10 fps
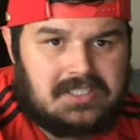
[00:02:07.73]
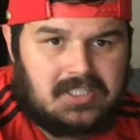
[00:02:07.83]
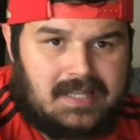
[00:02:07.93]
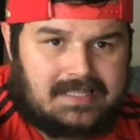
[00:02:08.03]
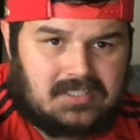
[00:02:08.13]

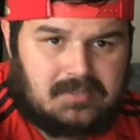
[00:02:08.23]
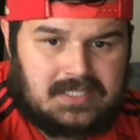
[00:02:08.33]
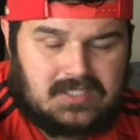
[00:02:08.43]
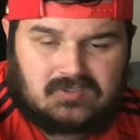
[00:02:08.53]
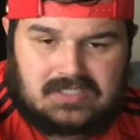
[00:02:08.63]
That's going to
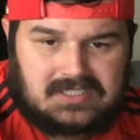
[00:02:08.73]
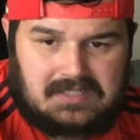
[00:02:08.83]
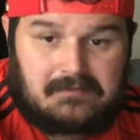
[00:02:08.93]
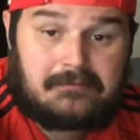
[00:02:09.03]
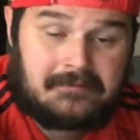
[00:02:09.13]
be
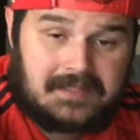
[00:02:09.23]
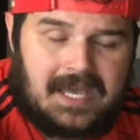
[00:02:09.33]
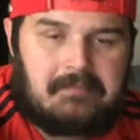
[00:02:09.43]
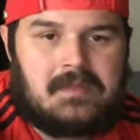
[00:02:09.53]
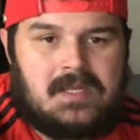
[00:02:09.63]
interesting for
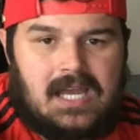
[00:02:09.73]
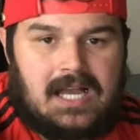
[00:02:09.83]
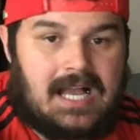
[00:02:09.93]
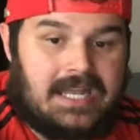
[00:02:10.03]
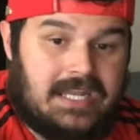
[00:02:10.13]
them.
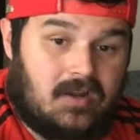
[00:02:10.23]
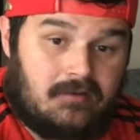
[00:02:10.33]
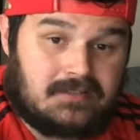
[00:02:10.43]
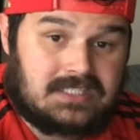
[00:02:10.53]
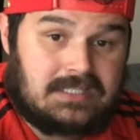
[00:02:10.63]
And then,
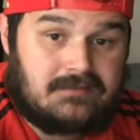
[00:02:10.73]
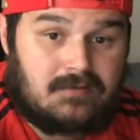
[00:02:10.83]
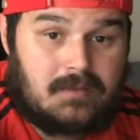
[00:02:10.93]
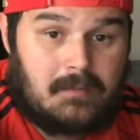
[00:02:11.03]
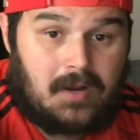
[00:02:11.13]
obviously,
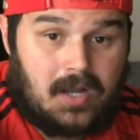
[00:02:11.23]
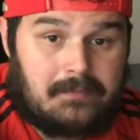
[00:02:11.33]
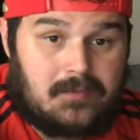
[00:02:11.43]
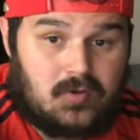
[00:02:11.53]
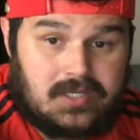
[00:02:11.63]
from a Bayern
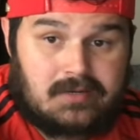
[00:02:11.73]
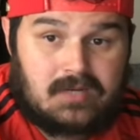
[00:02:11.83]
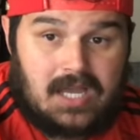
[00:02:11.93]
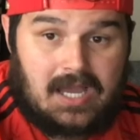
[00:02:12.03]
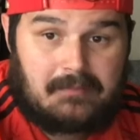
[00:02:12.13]
Munich
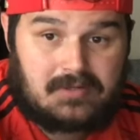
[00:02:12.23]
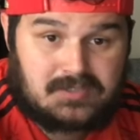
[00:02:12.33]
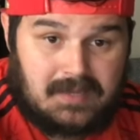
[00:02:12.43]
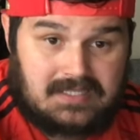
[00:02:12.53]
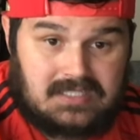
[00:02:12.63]

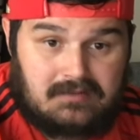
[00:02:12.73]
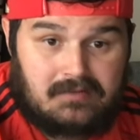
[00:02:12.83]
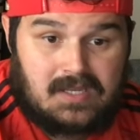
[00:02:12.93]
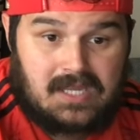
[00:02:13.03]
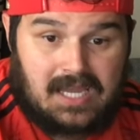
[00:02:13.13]
perspective,
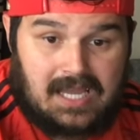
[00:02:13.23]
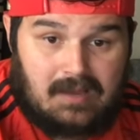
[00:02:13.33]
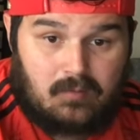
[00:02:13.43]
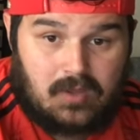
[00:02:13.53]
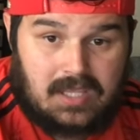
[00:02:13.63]

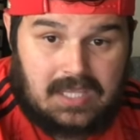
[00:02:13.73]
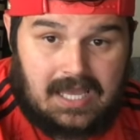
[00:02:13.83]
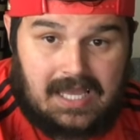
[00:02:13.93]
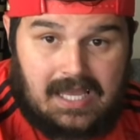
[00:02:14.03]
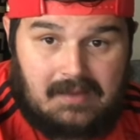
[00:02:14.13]
we
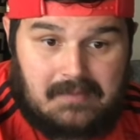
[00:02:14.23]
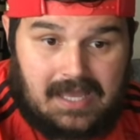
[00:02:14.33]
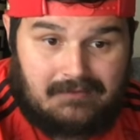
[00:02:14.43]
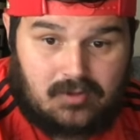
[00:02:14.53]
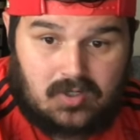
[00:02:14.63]

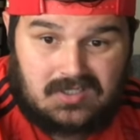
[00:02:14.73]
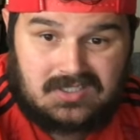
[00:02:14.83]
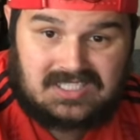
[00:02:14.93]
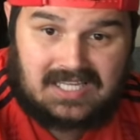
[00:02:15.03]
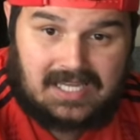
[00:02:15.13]
have got